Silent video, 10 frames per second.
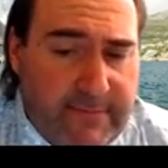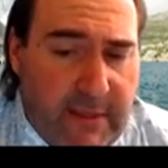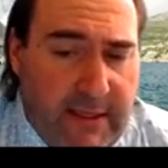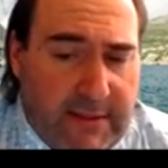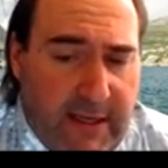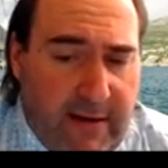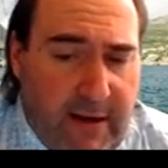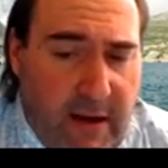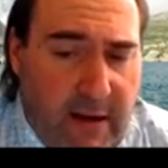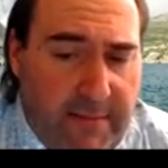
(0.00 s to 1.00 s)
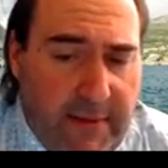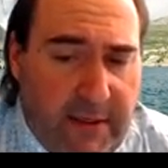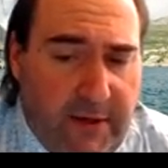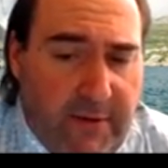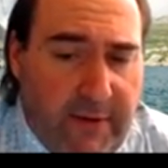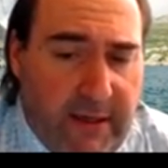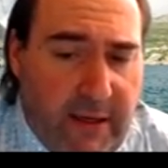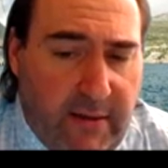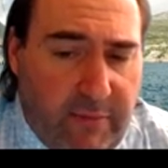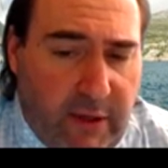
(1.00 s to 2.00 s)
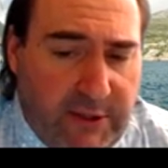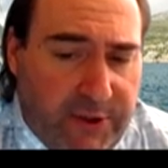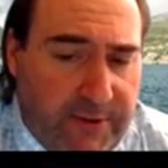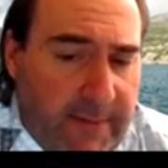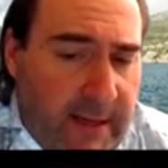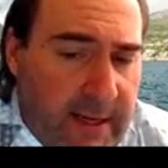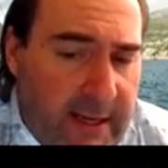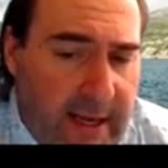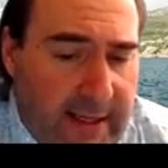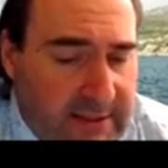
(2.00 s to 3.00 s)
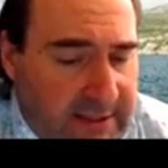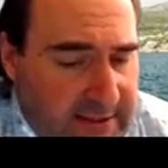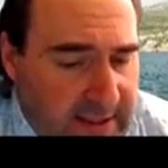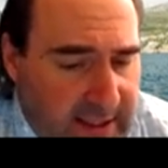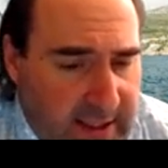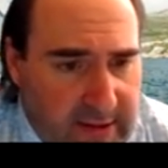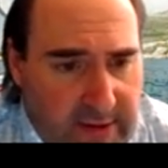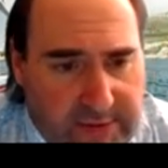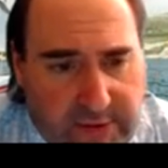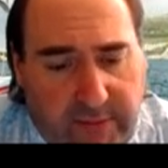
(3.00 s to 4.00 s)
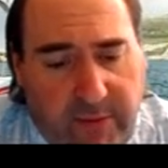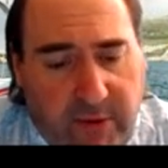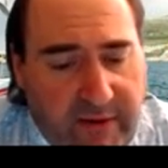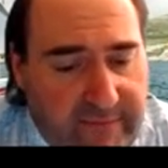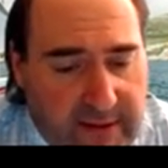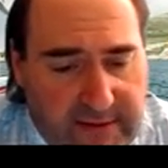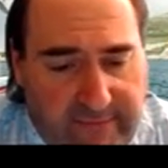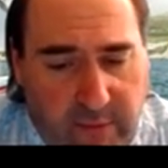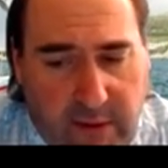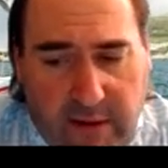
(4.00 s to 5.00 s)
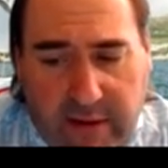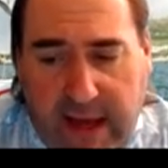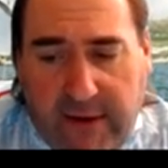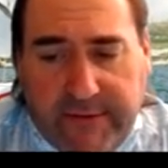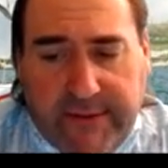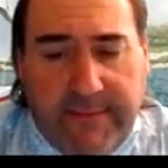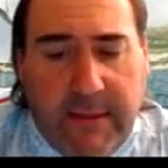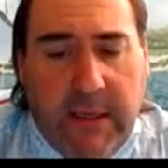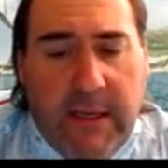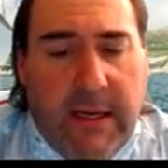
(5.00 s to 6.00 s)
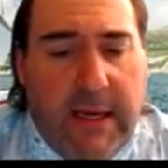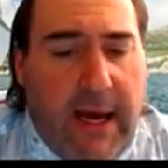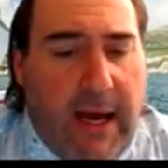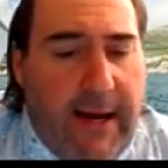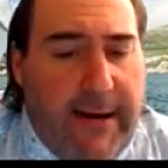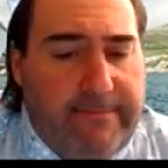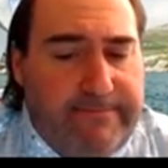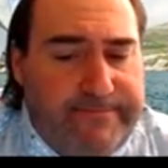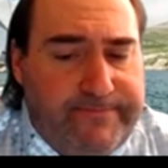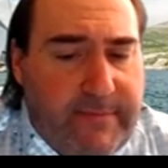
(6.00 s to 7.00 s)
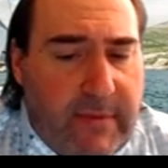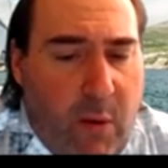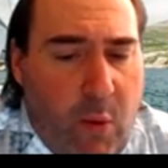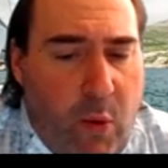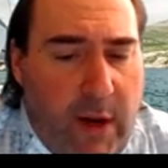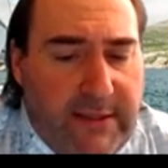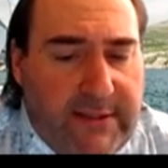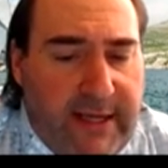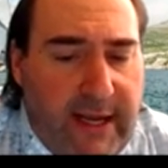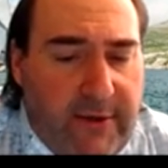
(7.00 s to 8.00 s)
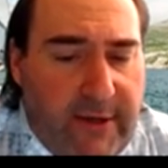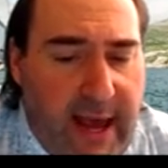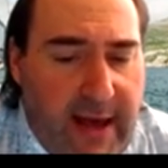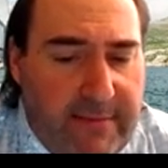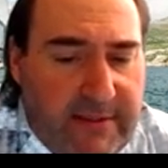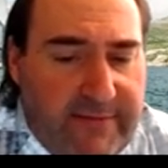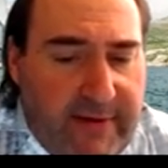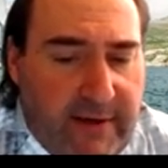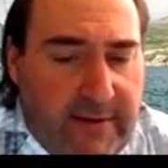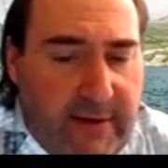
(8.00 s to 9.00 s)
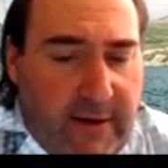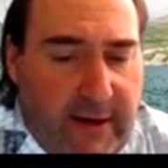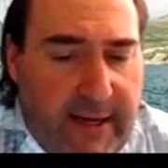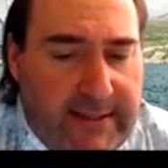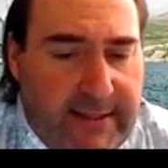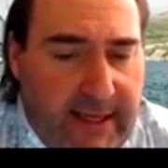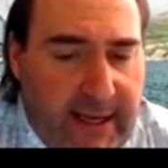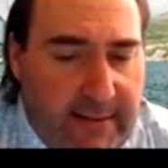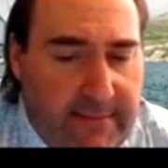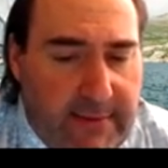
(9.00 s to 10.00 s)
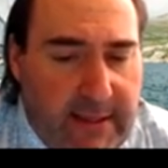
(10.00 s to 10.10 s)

is a common unit of pressure. And that's just the kilo sort of prefix, if you will, 1,000. Um, one standard atmosphere, or ATM,